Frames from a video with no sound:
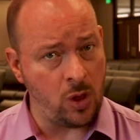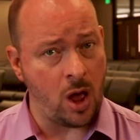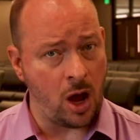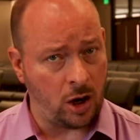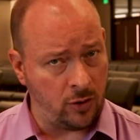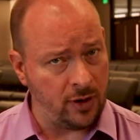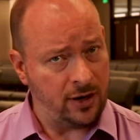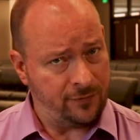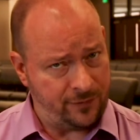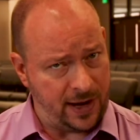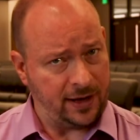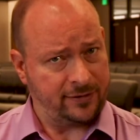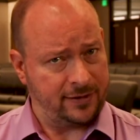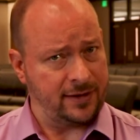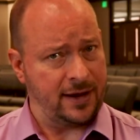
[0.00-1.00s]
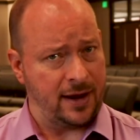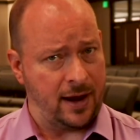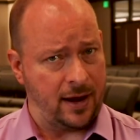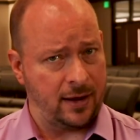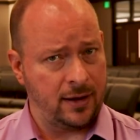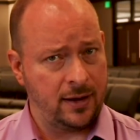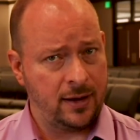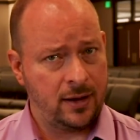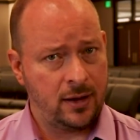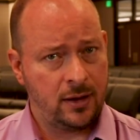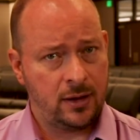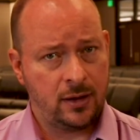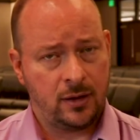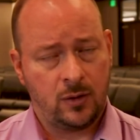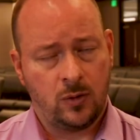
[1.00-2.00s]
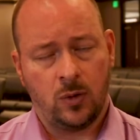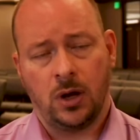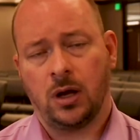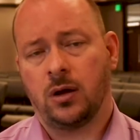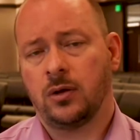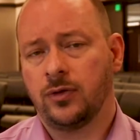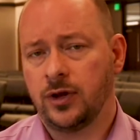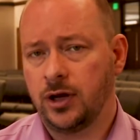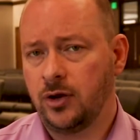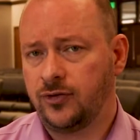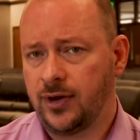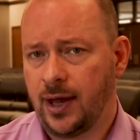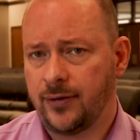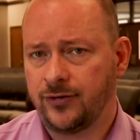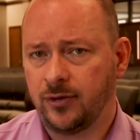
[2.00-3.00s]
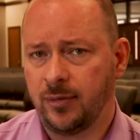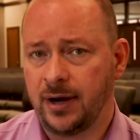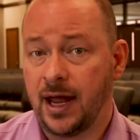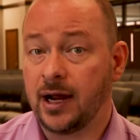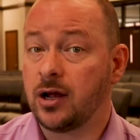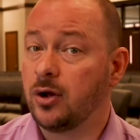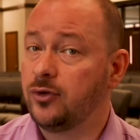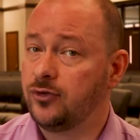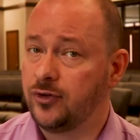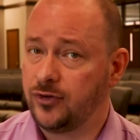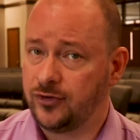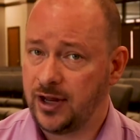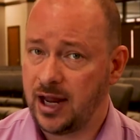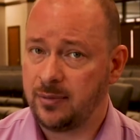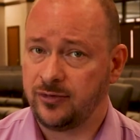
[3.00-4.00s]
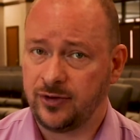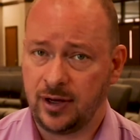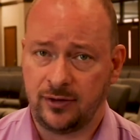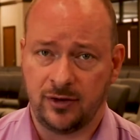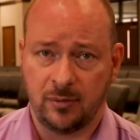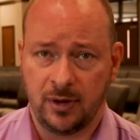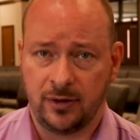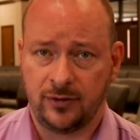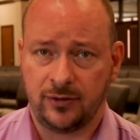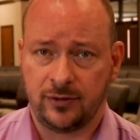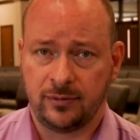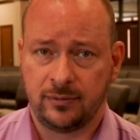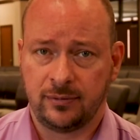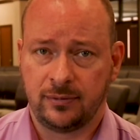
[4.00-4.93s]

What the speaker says: longer in effect today. Well, the New Testament echoes the same sentiments.